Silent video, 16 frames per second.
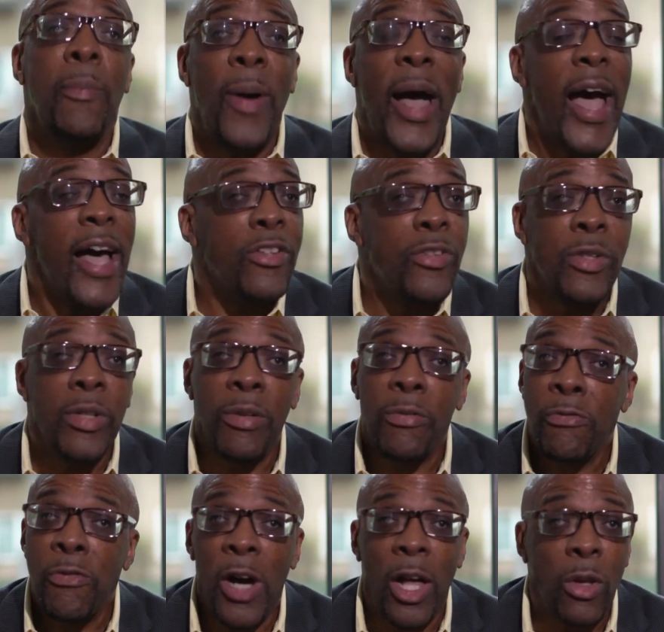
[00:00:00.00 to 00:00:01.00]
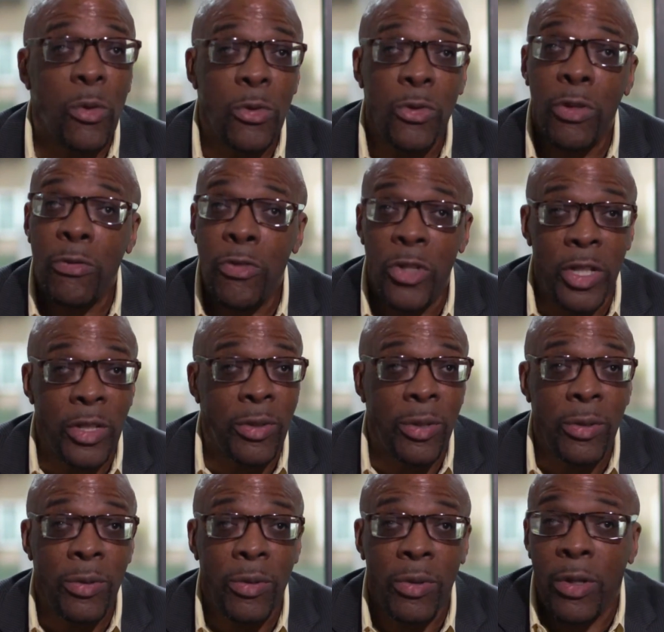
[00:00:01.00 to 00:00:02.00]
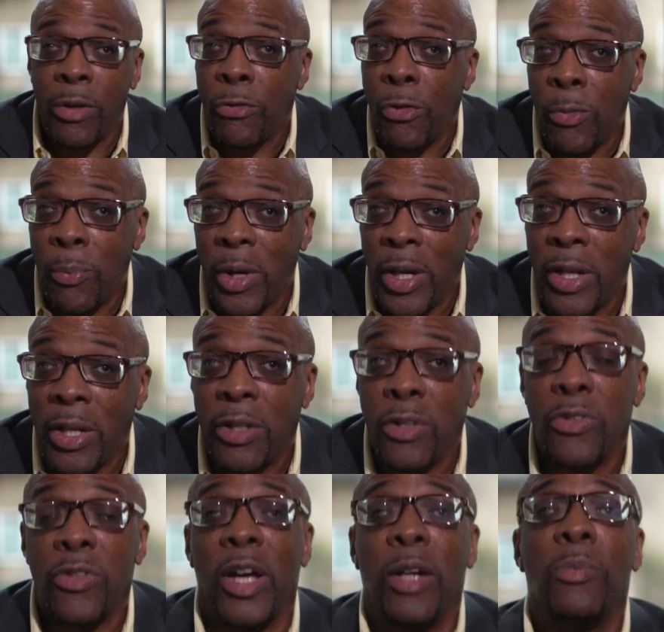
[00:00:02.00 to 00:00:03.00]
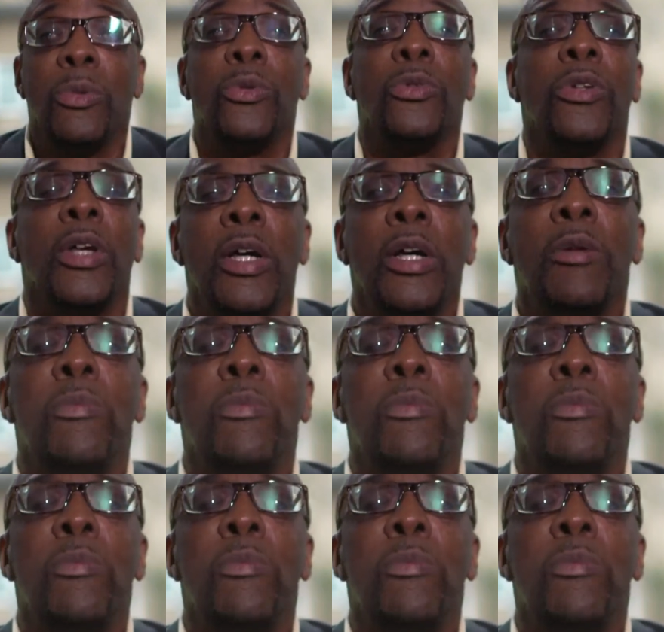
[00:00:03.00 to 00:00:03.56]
passionate followers of Jesus, therefore making disciples,